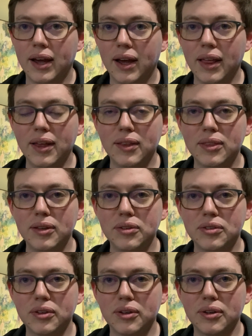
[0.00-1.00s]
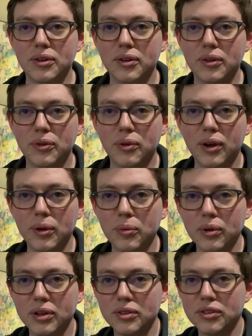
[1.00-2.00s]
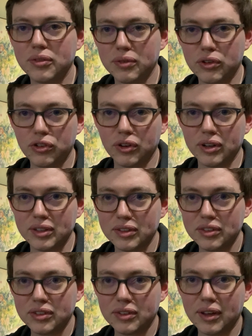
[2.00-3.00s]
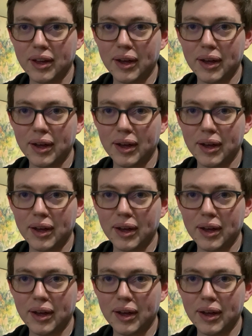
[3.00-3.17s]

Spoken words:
I think these are great words of assurance.